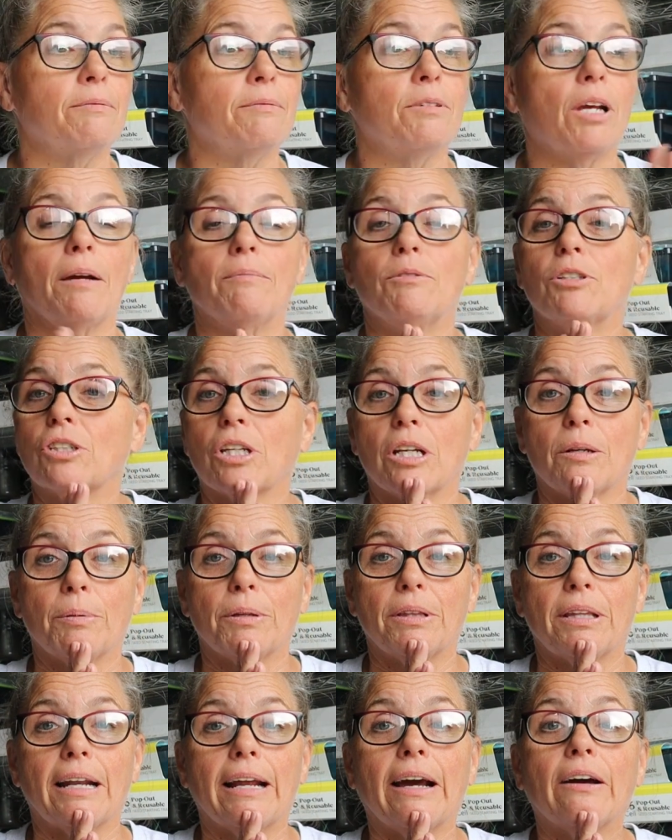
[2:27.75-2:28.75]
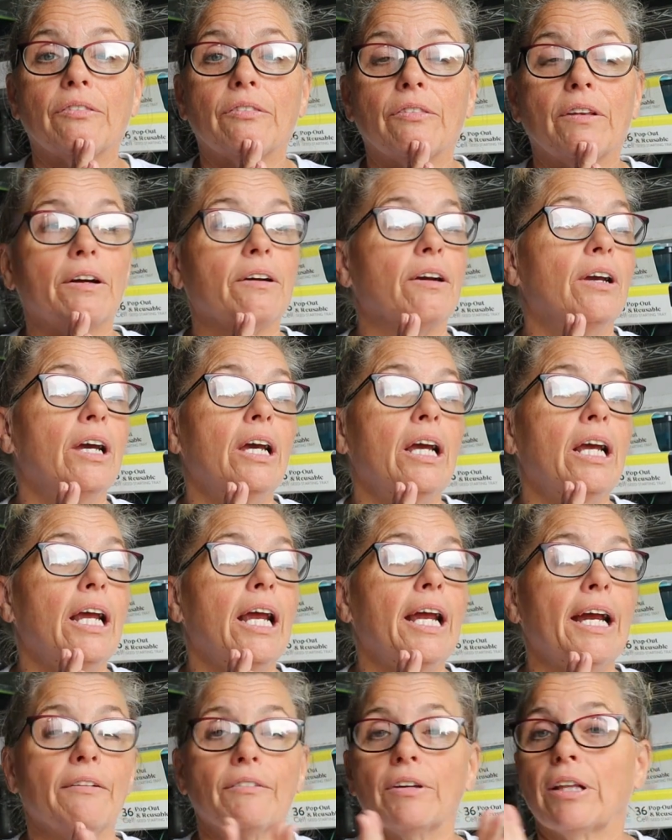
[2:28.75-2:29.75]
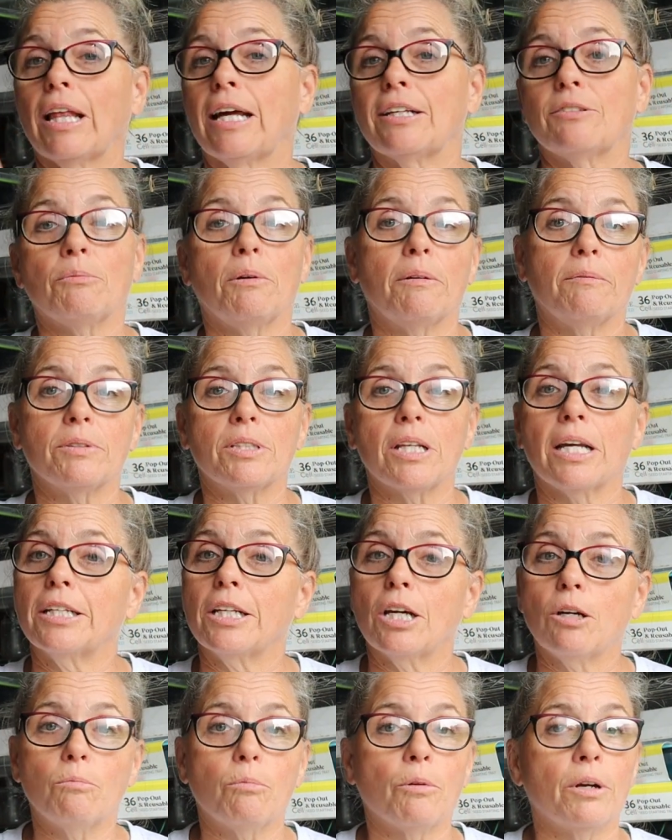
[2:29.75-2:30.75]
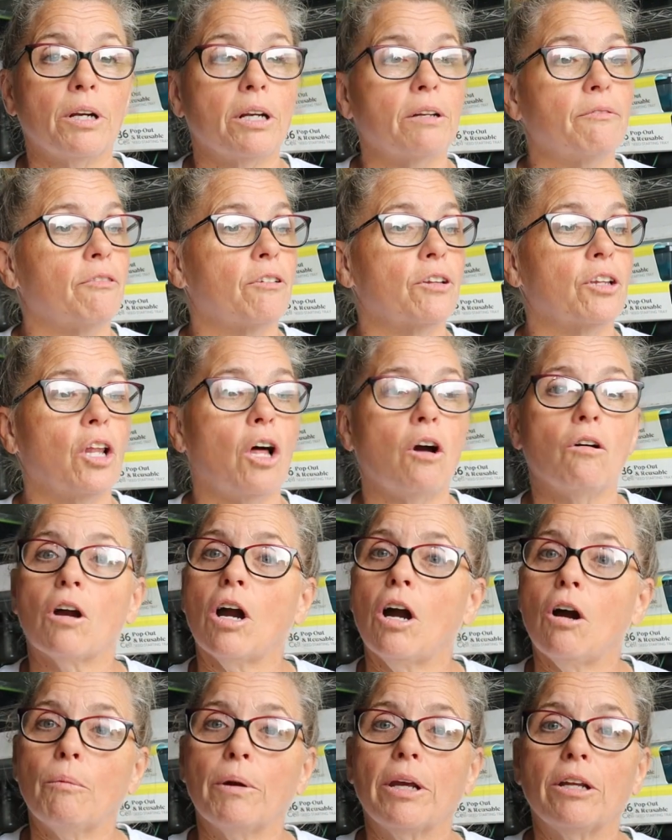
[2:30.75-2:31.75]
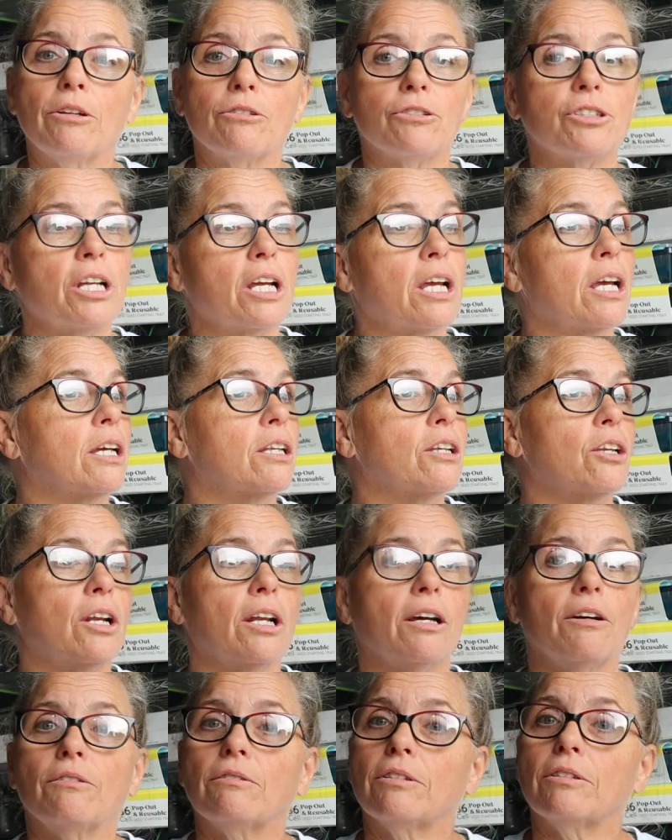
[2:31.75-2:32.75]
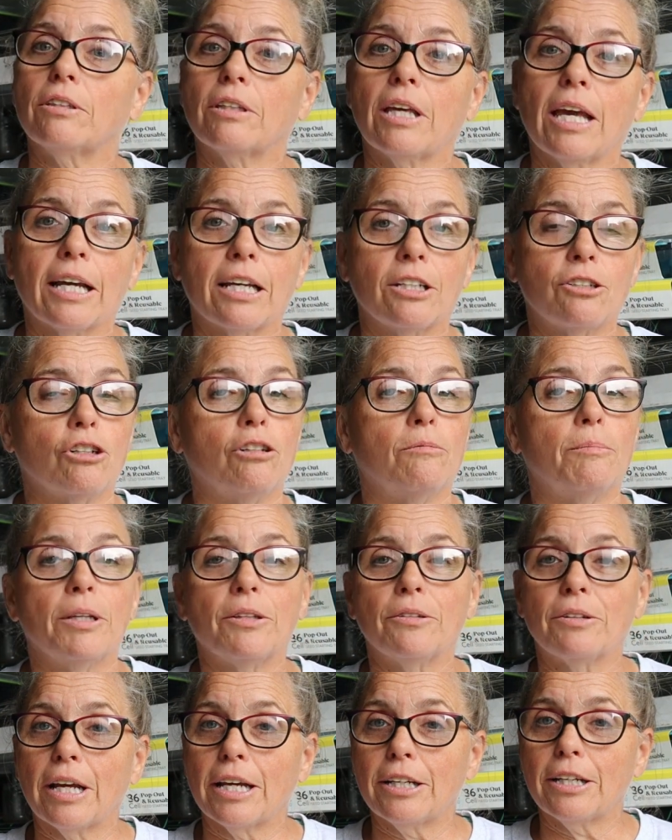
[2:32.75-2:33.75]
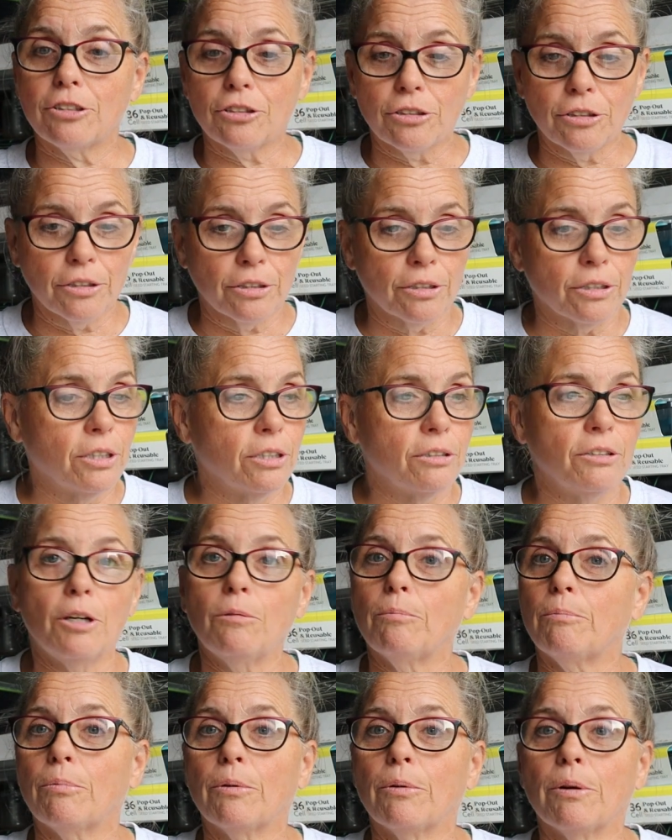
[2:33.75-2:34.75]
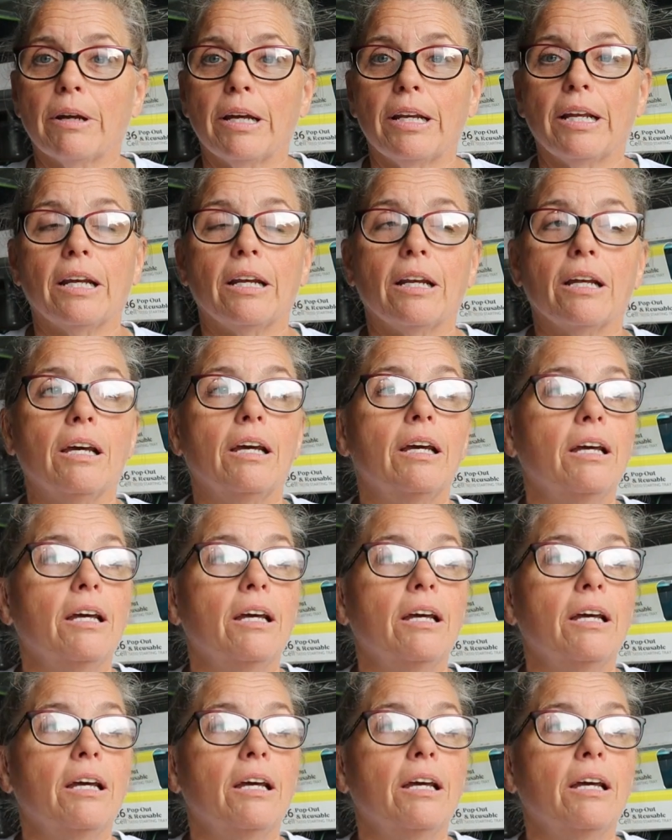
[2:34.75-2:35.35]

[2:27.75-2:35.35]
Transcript: I'm just going to put that out there. Every last one was like, nope, we're in it for the long haul. We understand, you know, can't control Mother Nature. Nope, we're in it.